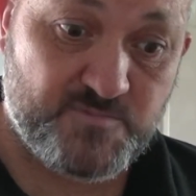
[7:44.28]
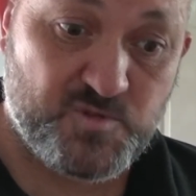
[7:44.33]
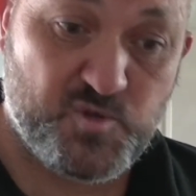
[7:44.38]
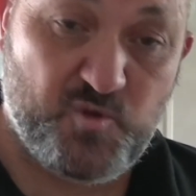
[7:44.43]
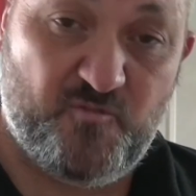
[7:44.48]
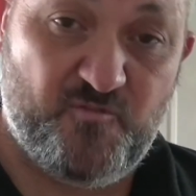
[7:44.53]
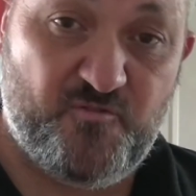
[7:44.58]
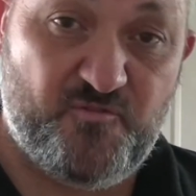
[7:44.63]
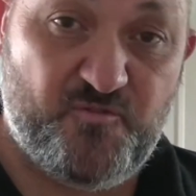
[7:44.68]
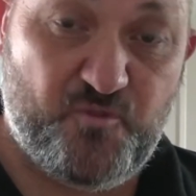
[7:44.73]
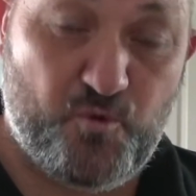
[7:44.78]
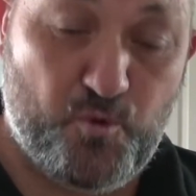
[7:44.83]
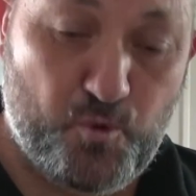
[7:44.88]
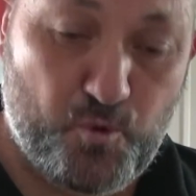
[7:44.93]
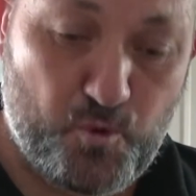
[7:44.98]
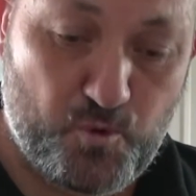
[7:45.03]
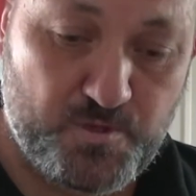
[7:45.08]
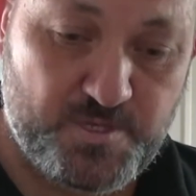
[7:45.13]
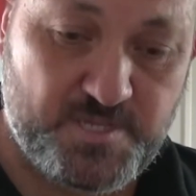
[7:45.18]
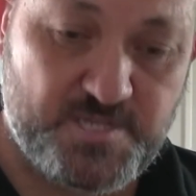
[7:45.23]
To
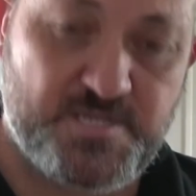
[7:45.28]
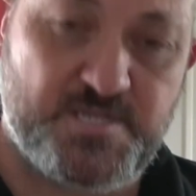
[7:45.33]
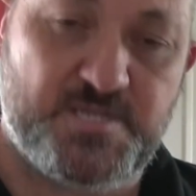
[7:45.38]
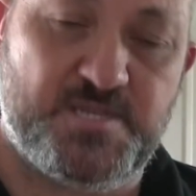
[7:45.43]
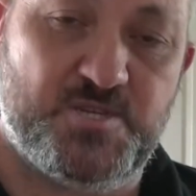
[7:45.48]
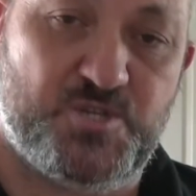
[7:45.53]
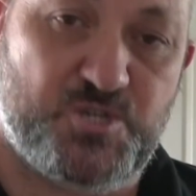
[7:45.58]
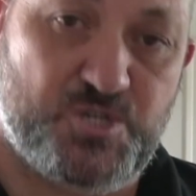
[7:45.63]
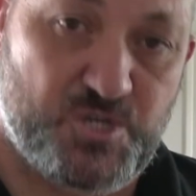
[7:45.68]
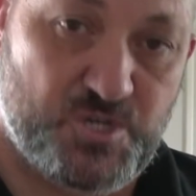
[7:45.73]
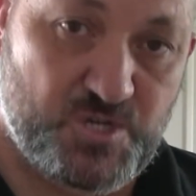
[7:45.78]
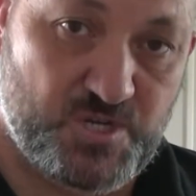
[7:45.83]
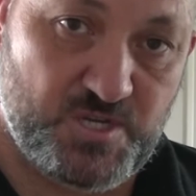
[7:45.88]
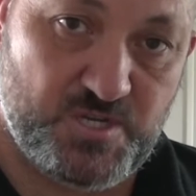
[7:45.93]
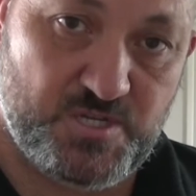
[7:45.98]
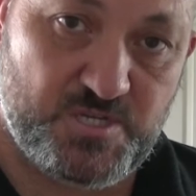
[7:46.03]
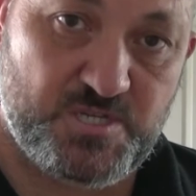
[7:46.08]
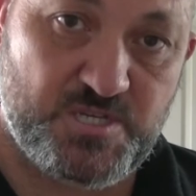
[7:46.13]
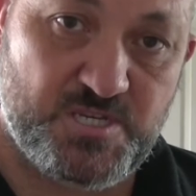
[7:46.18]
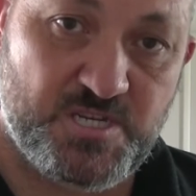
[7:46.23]
force the
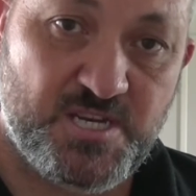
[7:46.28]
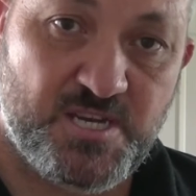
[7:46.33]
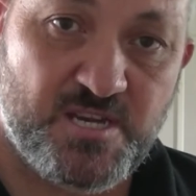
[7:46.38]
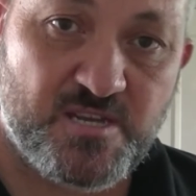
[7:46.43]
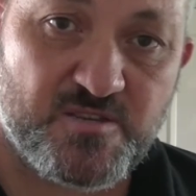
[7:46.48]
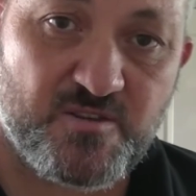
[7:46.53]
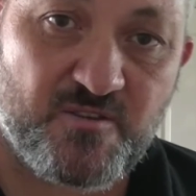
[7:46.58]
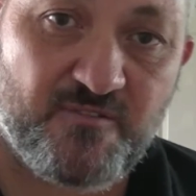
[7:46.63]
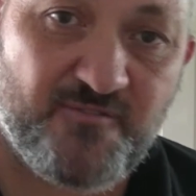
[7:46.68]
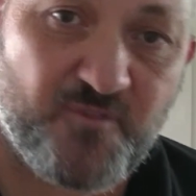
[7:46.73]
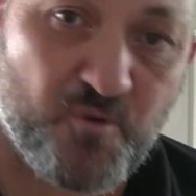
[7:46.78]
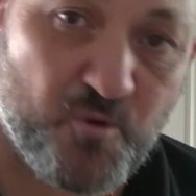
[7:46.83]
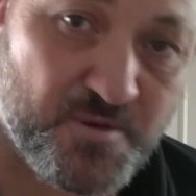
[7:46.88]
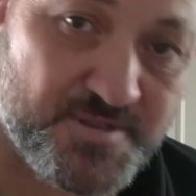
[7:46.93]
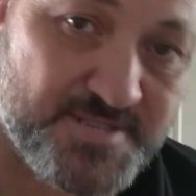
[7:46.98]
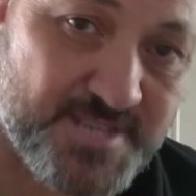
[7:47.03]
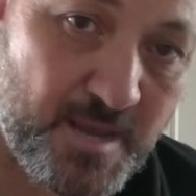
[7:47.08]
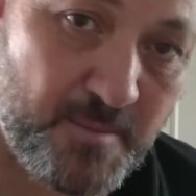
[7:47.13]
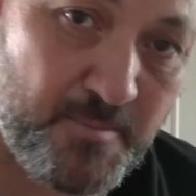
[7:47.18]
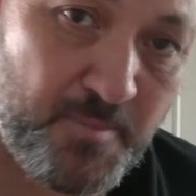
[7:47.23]
church, to
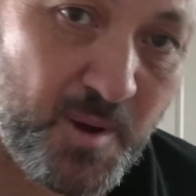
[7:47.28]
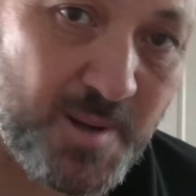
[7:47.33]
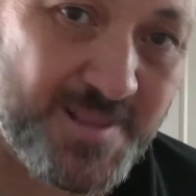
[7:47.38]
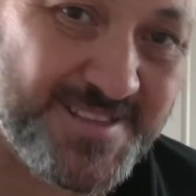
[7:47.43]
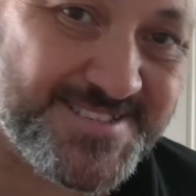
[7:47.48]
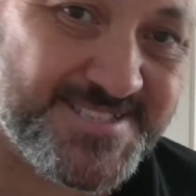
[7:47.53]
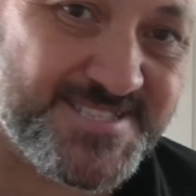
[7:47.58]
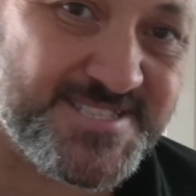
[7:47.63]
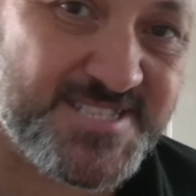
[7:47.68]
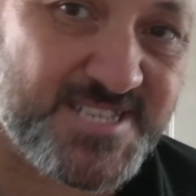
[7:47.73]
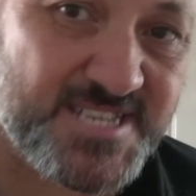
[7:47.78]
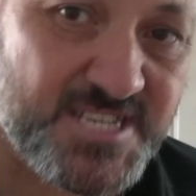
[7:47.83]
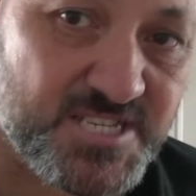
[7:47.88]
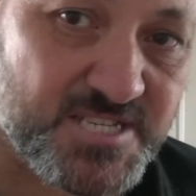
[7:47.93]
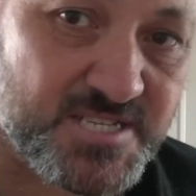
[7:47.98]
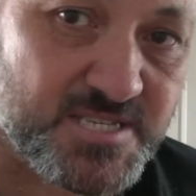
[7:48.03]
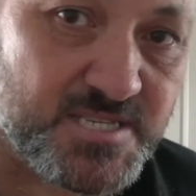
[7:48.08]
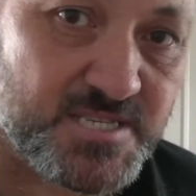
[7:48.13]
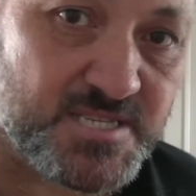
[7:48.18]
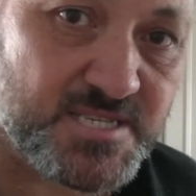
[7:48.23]
force our
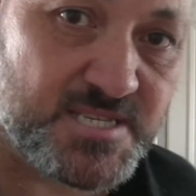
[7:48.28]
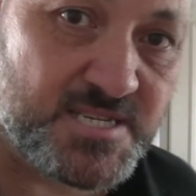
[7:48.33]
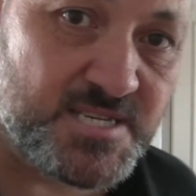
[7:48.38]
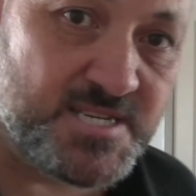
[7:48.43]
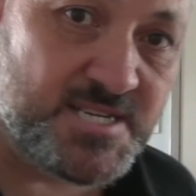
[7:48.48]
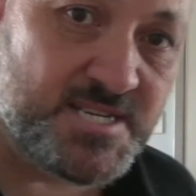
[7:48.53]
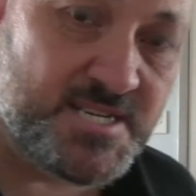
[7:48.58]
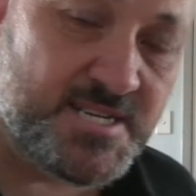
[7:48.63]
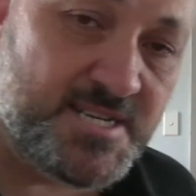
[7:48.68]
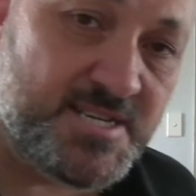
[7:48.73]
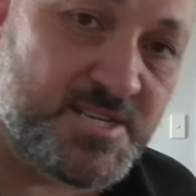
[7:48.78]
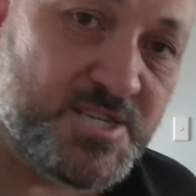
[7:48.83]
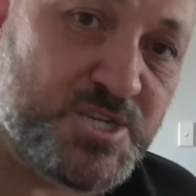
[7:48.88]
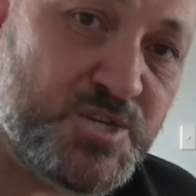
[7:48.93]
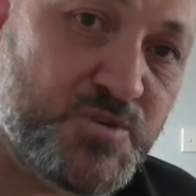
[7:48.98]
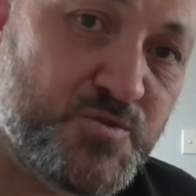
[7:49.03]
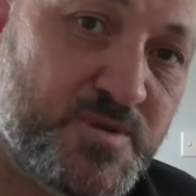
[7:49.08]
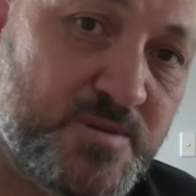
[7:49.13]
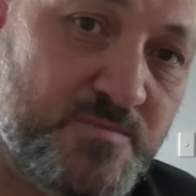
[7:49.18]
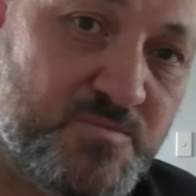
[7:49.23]
politicians
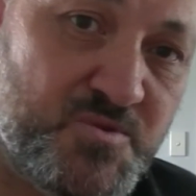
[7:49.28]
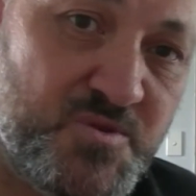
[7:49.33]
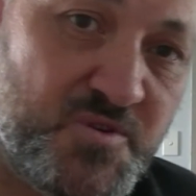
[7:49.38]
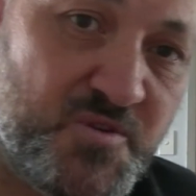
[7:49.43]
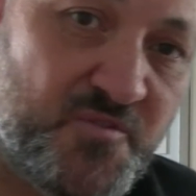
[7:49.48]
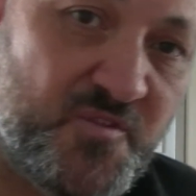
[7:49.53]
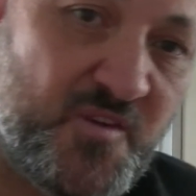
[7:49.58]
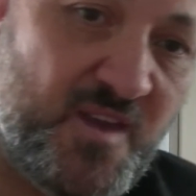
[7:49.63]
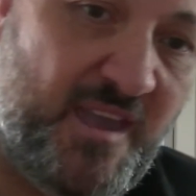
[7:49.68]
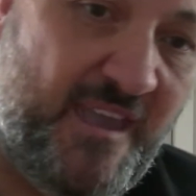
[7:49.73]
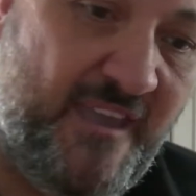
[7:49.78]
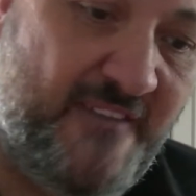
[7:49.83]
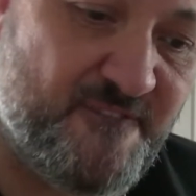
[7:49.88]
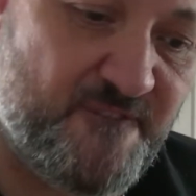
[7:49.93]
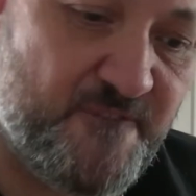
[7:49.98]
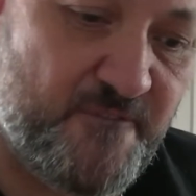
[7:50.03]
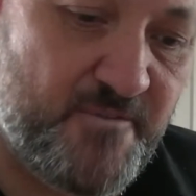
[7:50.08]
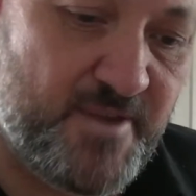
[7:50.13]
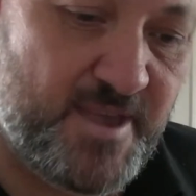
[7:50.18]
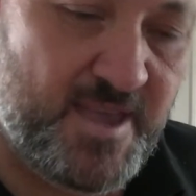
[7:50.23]
to remove
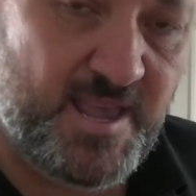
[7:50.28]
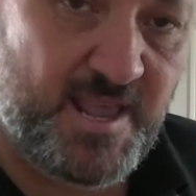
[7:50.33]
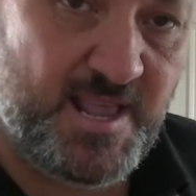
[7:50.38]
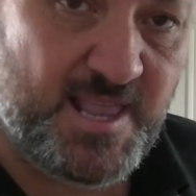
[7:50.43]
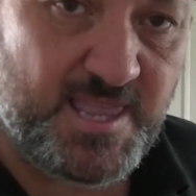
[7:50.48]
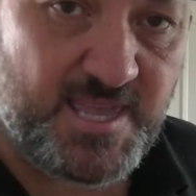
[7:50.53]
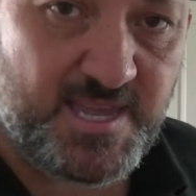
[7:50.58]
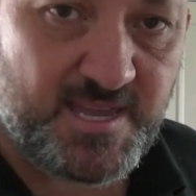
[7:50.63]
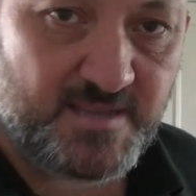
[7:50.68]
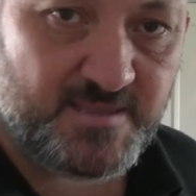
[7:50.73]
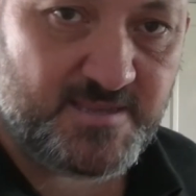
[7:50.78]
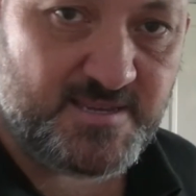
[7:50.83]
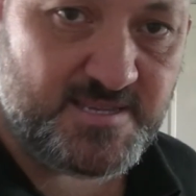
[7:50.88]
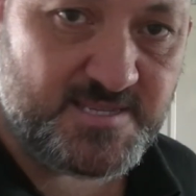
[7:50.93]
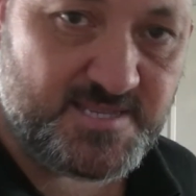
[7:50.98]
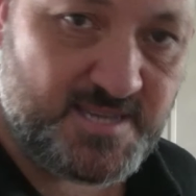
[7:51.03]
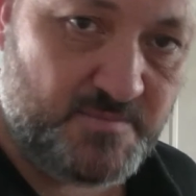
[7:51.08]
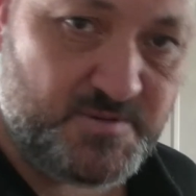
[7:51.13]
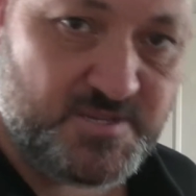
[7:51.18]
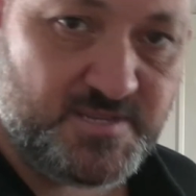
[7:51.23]
every legal
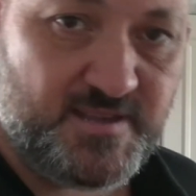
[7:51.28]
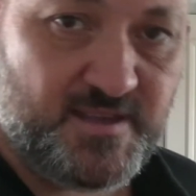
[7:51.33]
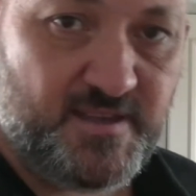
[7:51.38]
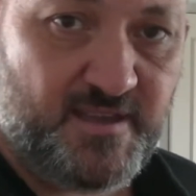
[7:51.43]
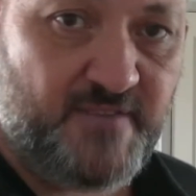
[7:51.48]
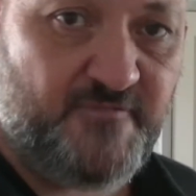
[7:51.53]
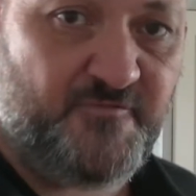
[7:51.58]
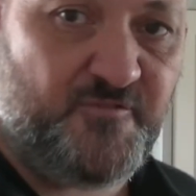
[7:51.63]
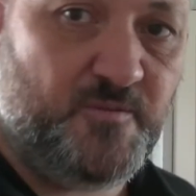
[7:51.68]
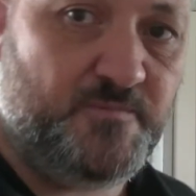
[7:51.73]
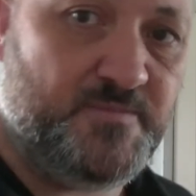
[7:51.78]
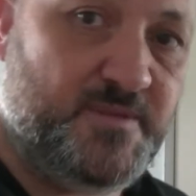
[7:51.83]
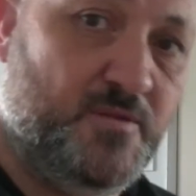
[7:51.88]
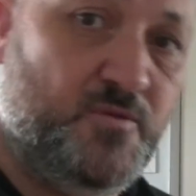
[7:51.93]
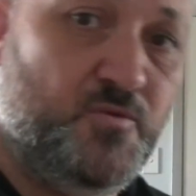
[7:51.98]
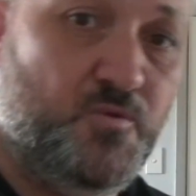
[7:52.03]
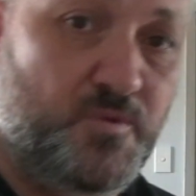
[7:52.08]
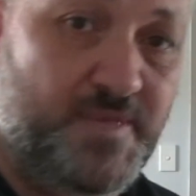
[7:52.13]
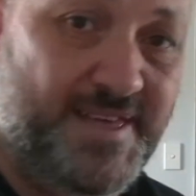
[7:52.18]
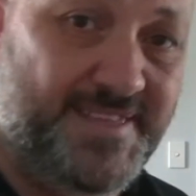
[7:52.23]
exemption they have from the
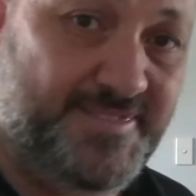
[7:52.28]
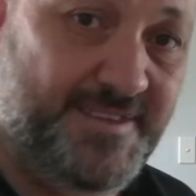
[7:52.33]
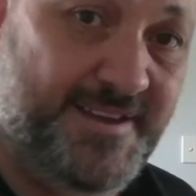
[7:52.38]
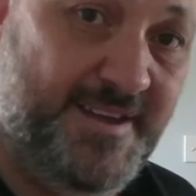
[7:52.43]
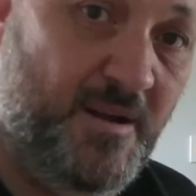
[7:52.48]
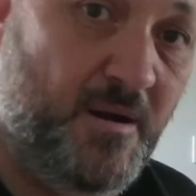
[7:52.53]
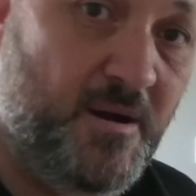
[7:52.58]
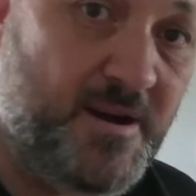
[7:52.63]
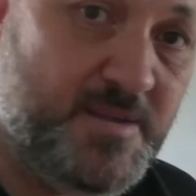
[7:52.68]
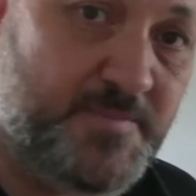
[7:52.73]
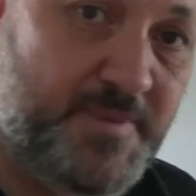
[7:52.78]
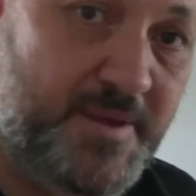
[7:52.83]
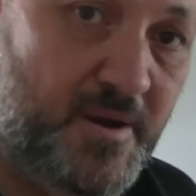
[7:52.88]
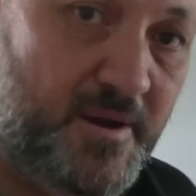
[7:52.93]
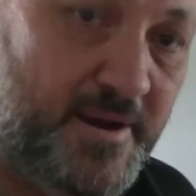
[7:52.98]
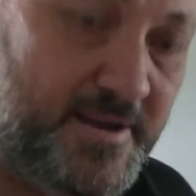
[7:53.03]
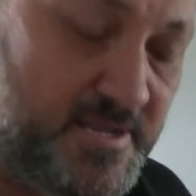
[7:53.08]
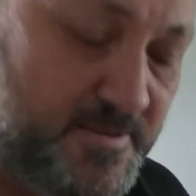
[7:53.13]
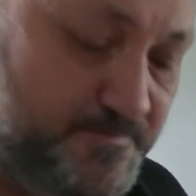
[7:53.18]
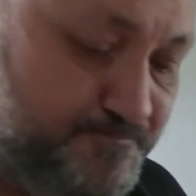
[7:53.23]
law that they hide
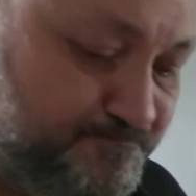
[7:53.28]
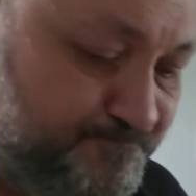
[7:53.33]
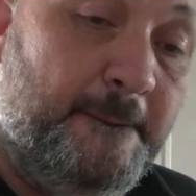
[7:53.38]
behind.